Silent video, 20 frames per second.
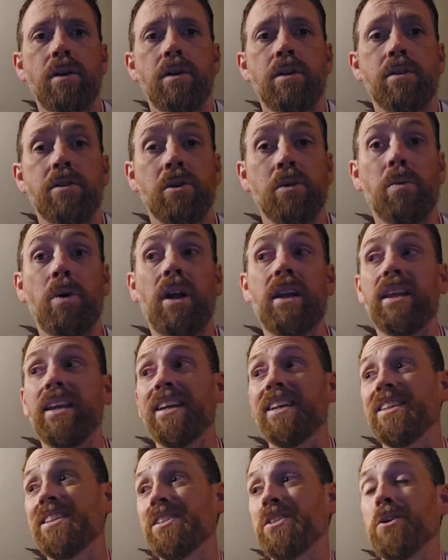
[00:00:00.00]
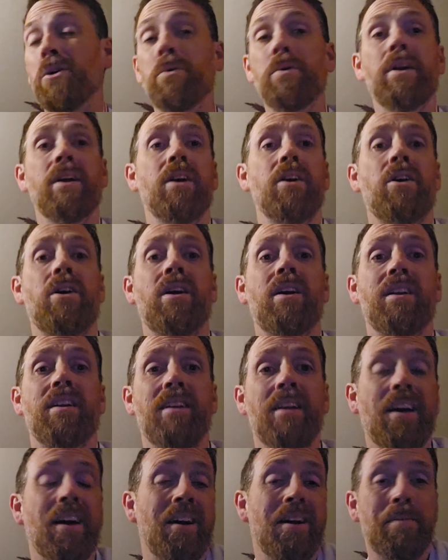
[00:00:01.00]
So what is going
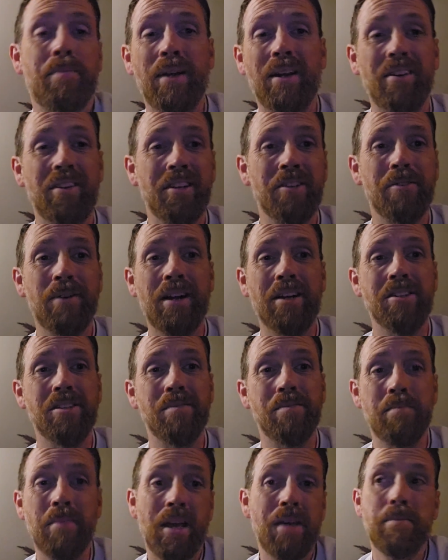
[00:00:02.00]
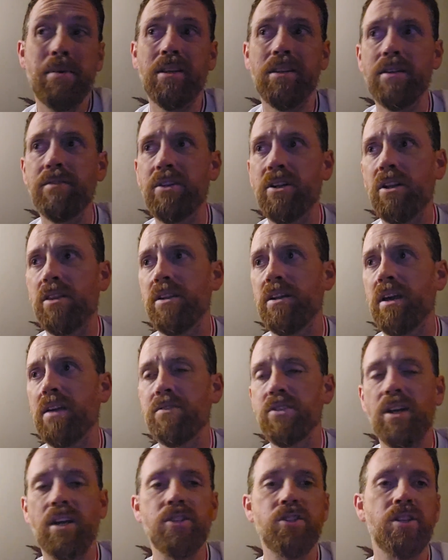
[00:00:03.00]
on? Apparently Wrexham may be living on the
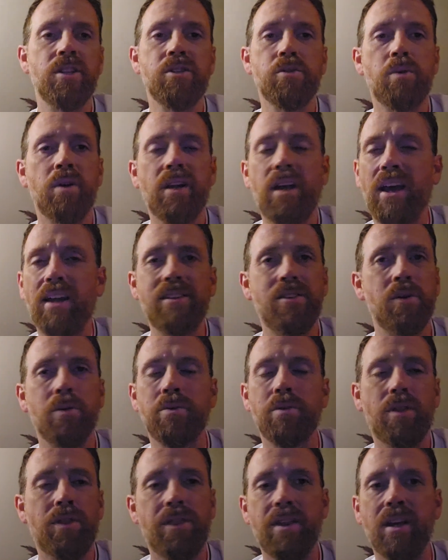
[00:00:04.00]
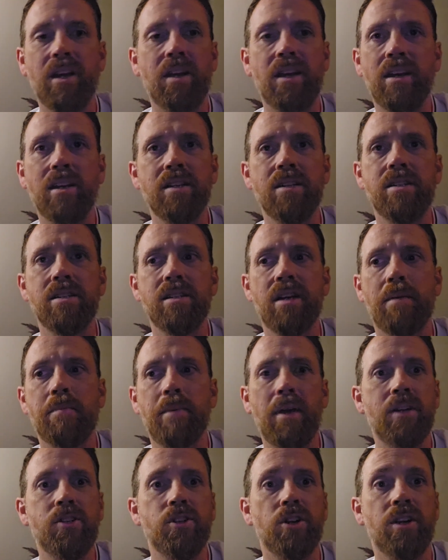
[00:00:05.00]
knife's edge. This one I don't think is a
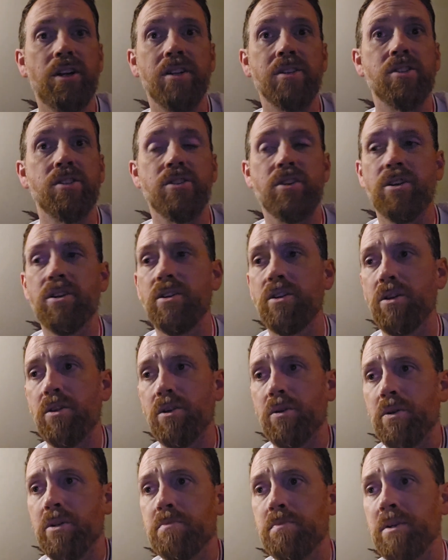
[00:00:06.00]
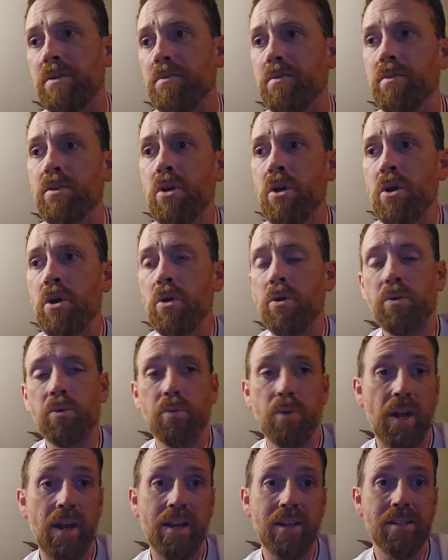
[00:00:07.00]
major concern, although it's been
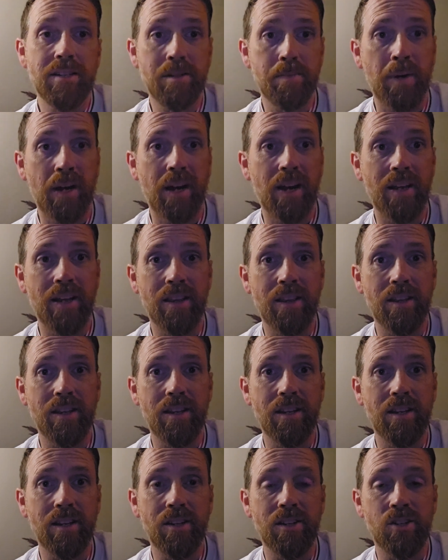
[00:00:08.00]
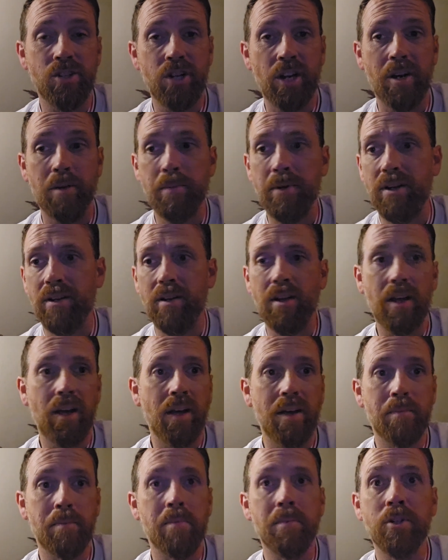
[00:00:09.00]
raised by the chairman,
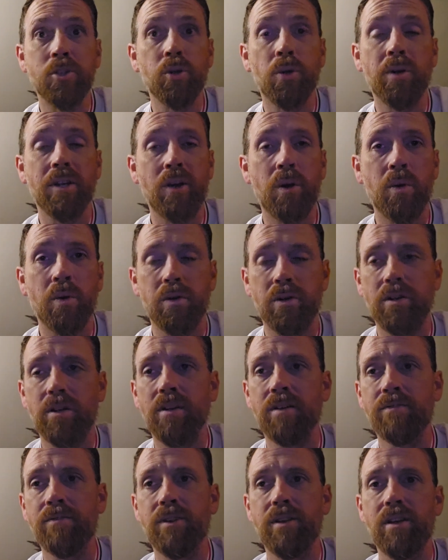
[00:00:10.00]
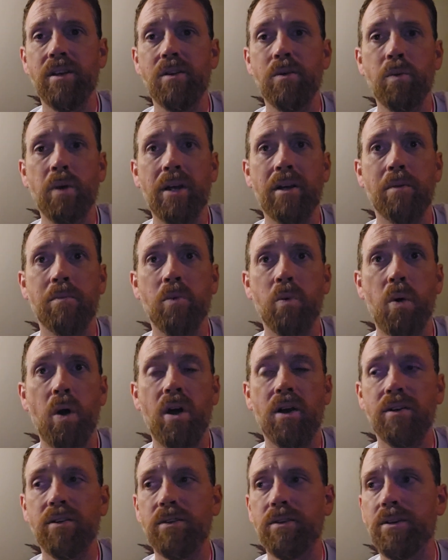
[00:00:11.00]
majority owner of the Wycombe
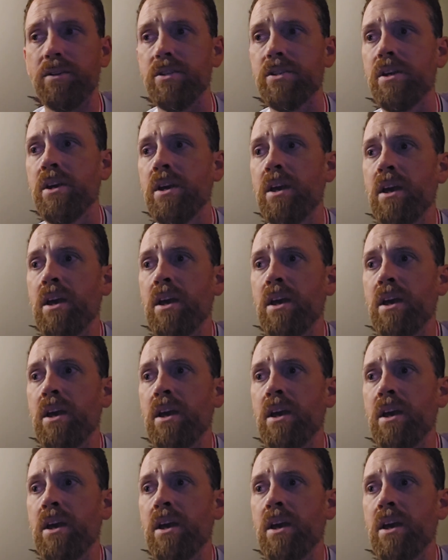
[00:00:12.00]
Wanderers.